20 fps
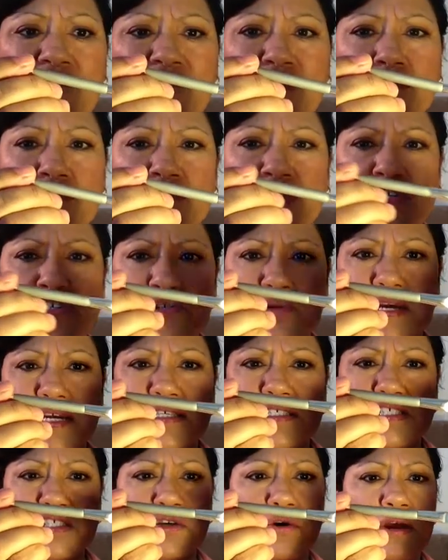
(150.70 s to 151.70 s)
from the
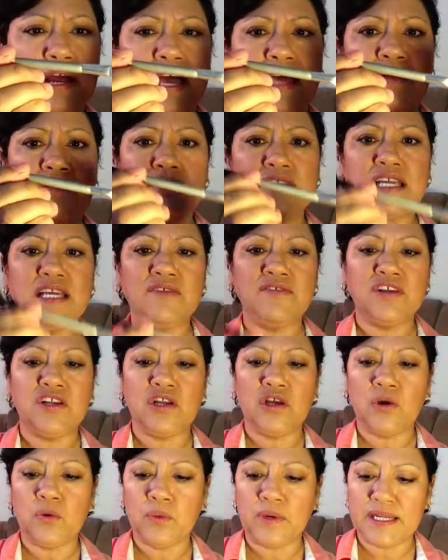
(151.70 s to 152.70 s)
drugstore. I don't even
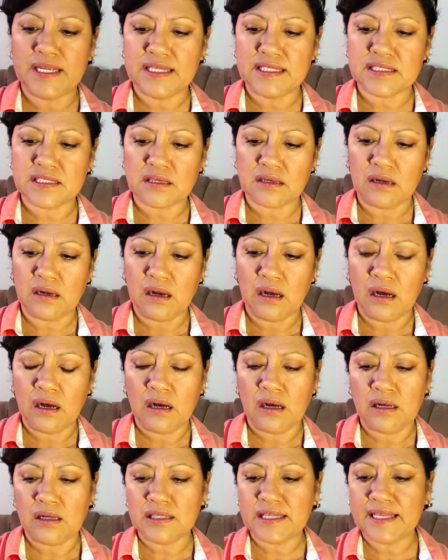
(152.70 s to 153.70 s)
know what it's
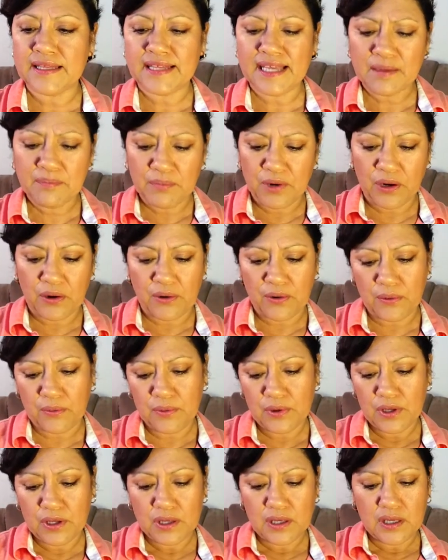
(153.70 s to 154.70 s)
called. I think Mur
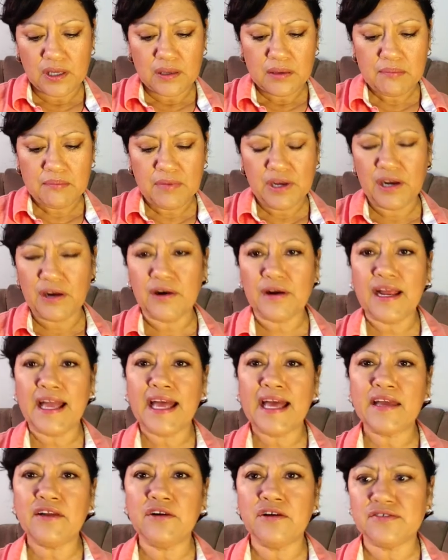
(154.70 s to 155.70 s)

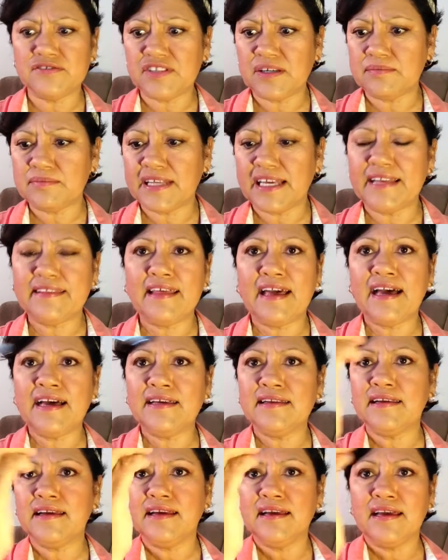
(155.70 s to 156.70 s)
Murad or something like that.
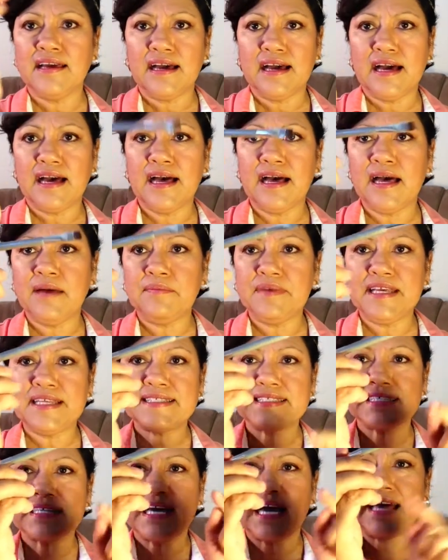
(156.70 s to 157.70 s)
Um,
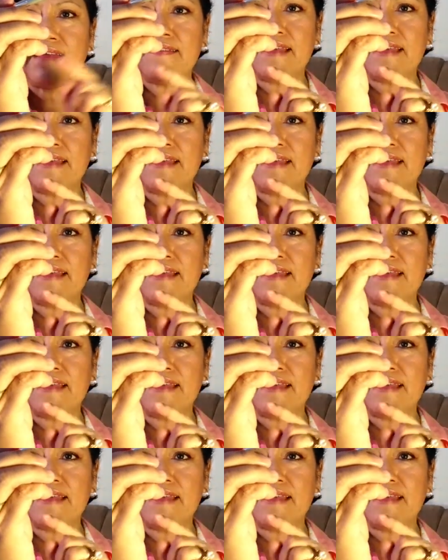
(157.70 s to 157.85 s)
it's got